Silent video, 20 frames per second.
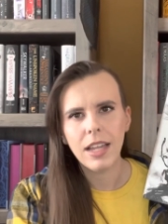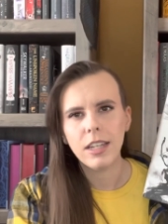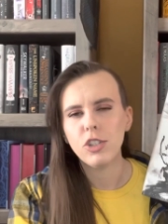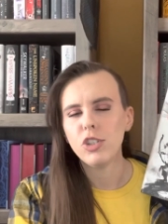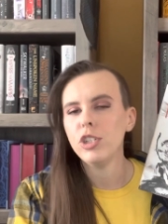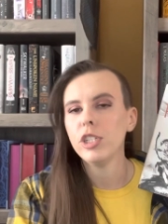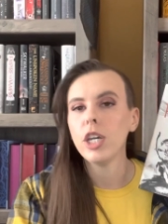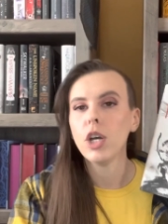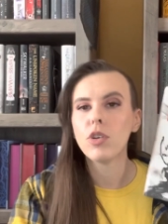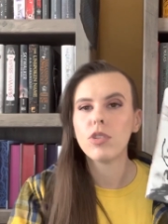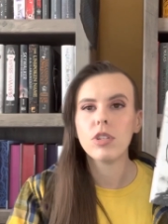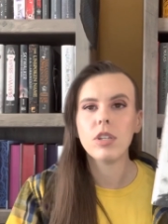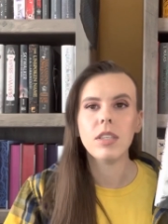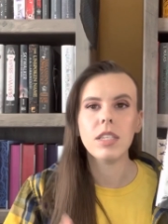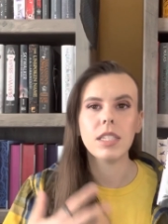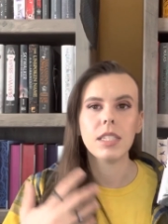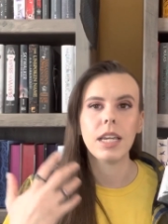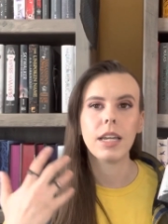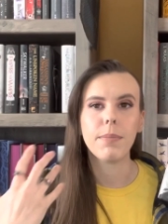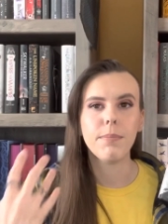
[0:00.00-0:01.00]
And she goes to
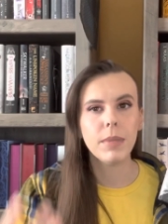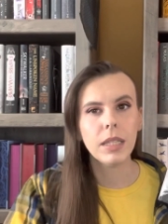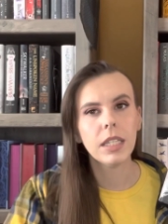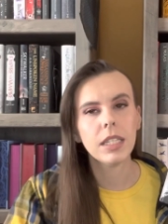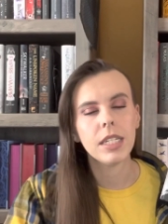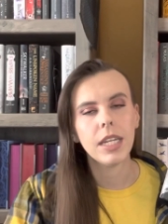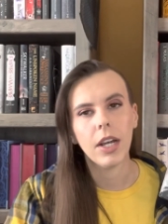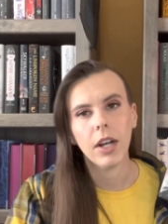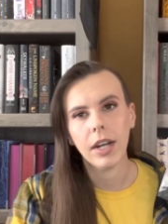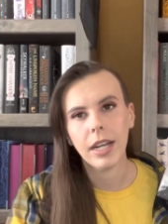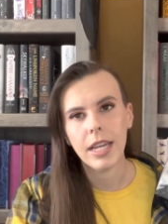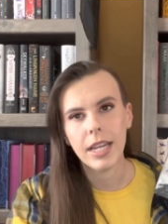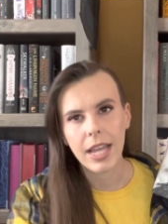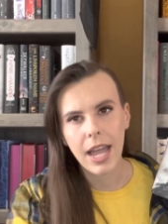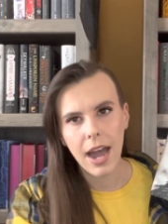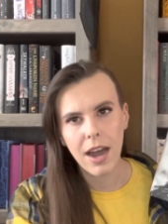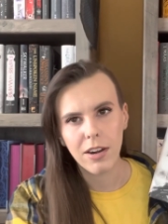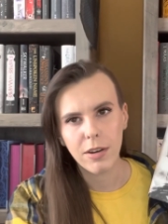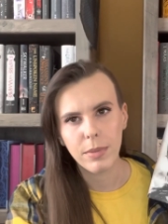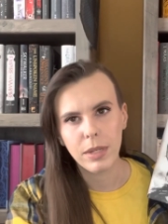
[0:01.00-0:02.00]
this like military
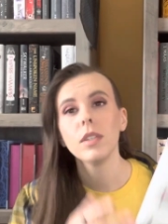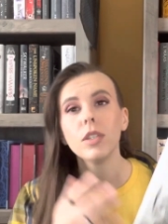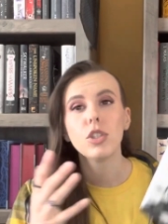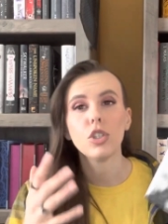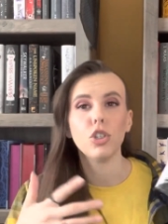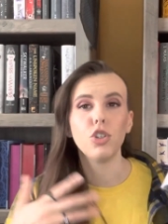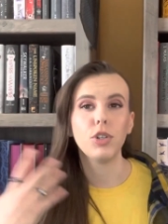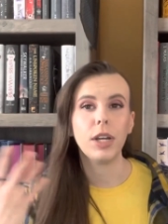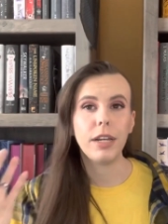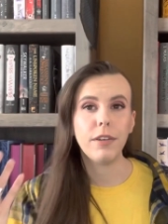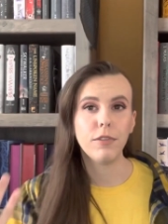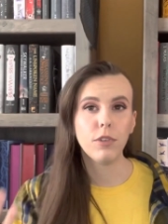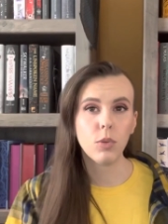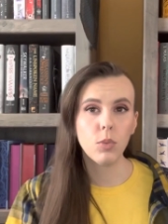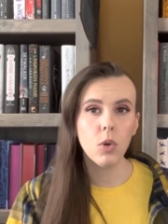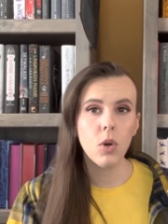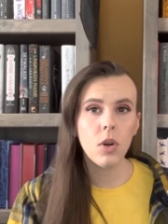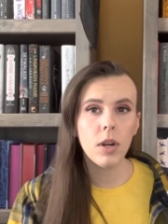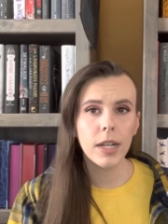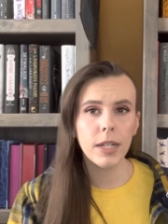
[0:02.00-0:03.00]
academy to train for
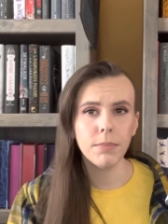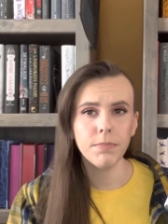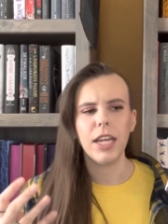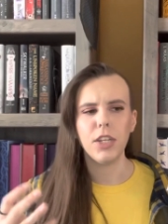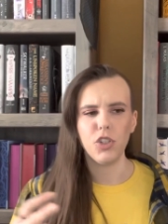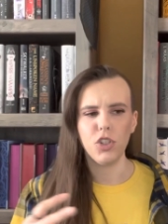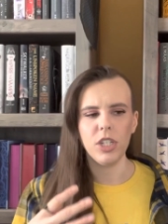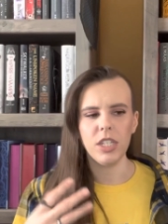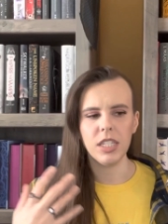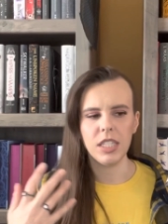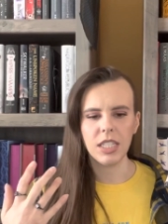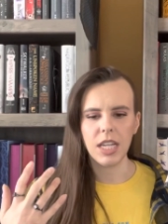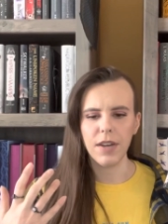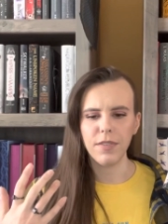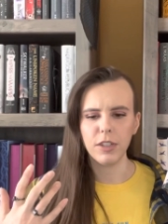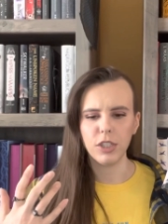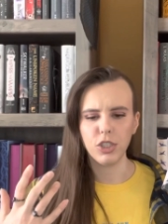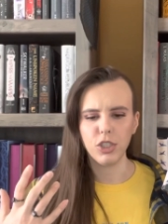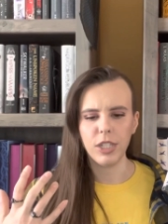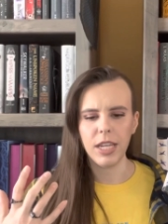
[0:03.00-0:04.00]
war, and she
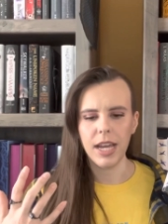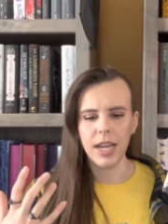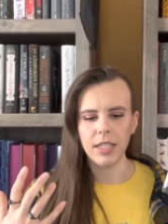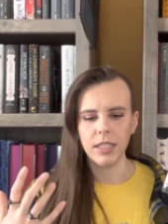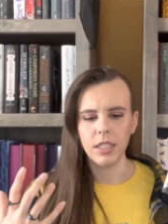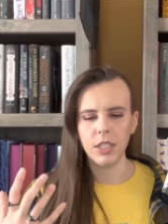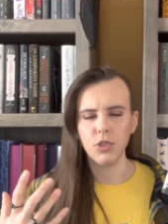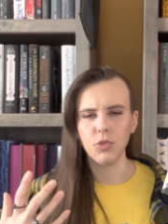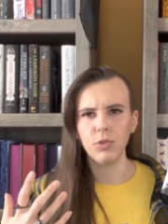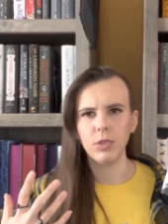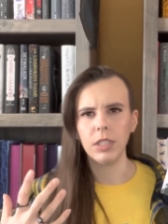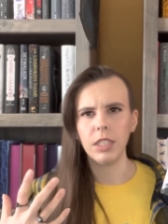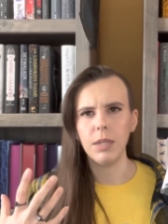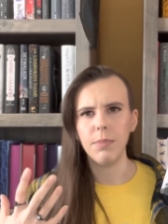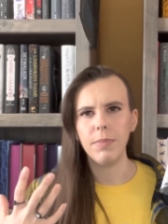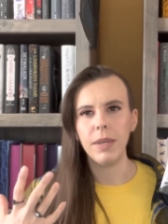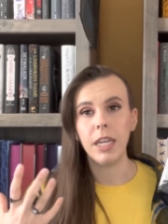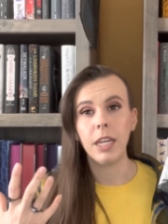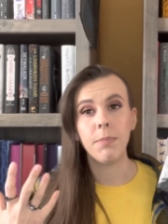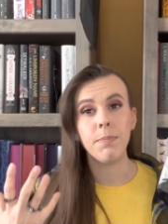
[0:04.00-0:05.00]
discovers she has this really
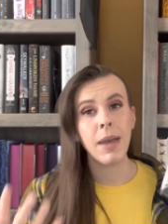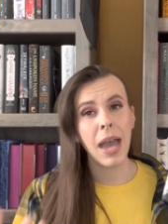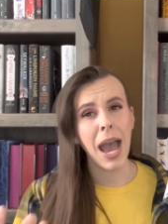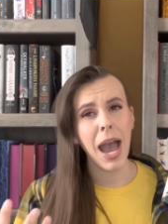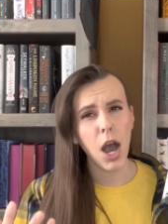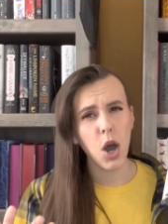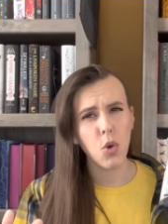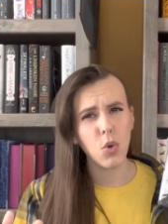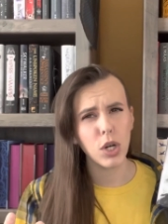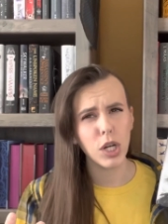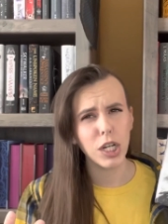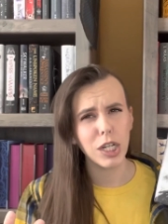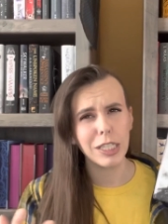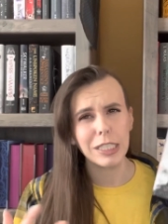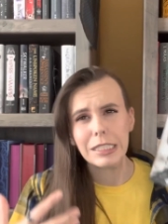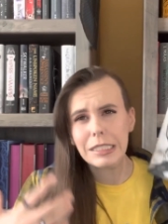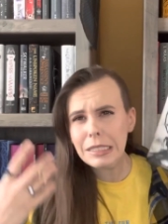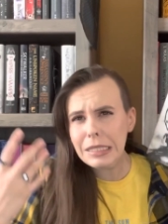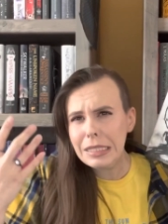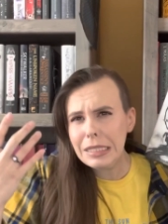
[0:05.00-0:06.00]
big
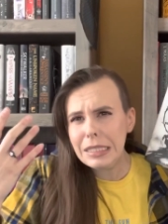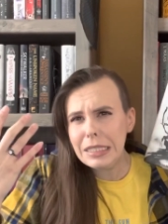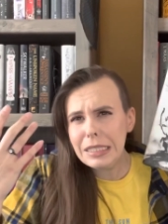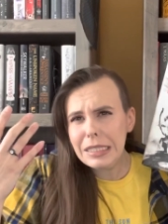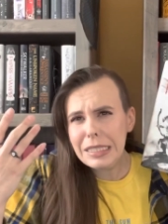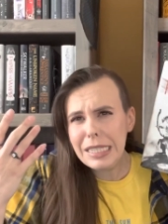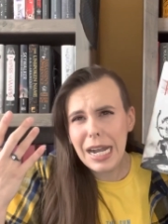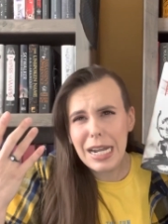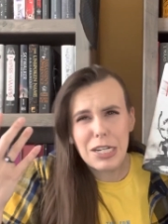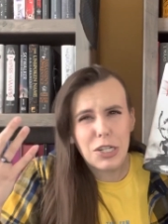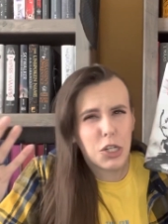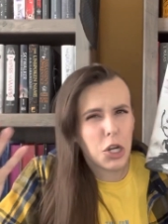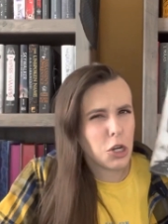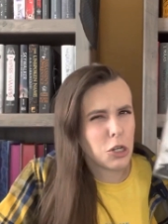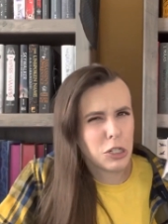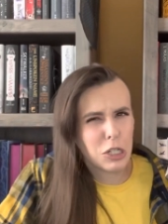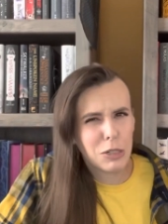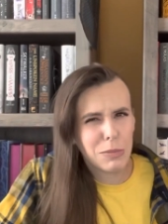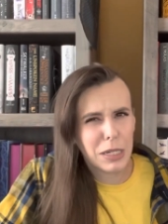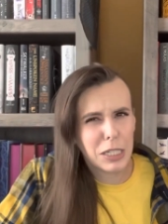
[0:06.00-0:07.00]
power. I
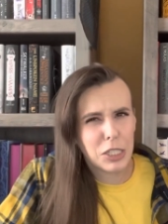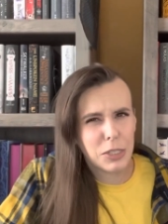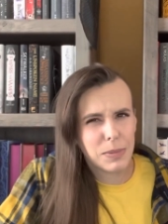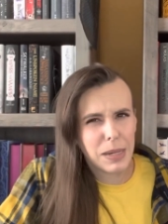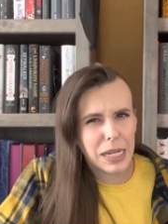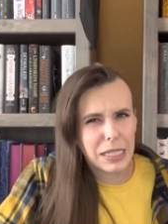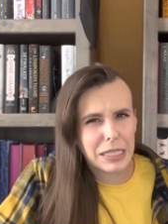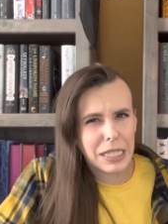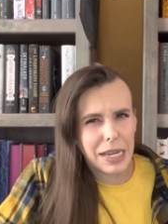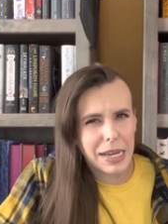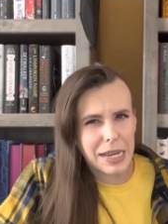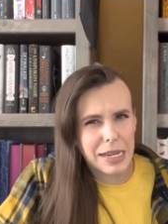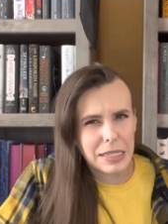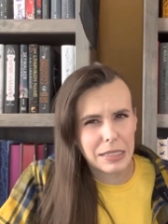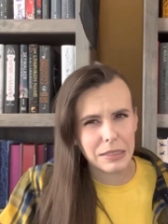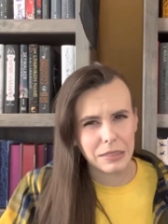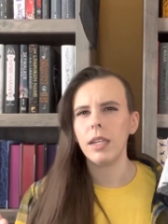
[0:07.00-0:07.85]
don't know much about that,